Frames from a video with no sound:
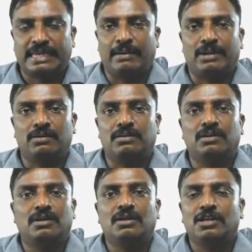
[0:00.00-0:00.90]
camera,
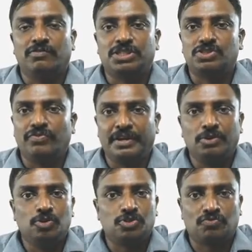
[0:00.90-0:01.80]
which is very
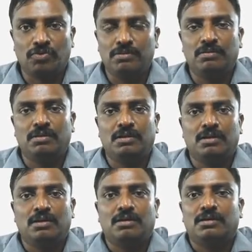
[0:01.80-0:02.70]
useful,
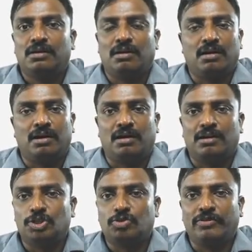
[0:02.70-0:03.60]

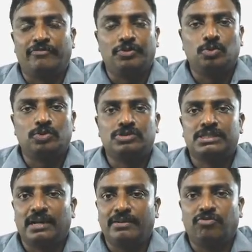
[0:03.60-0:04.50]
if you could
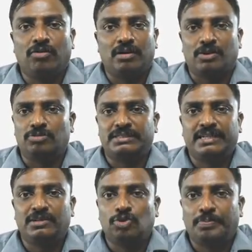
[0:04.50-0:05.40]
sell it for around
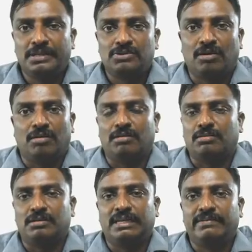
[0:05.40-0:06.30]
10 rupees or
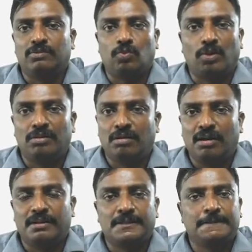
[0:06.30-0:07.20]
even
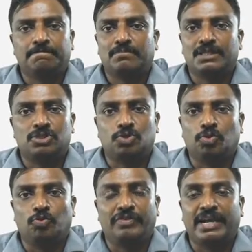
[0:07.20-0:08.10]
$1,
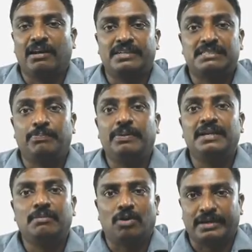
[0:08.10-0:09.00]
so it's a
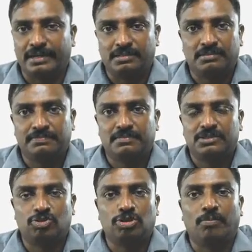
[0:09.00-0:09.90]
billion market.
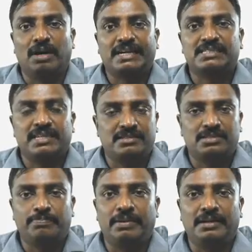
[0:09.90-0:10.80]
So the market size
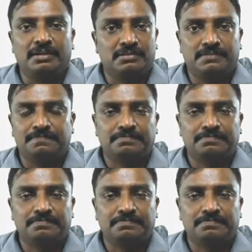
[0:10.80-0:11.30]
is billion.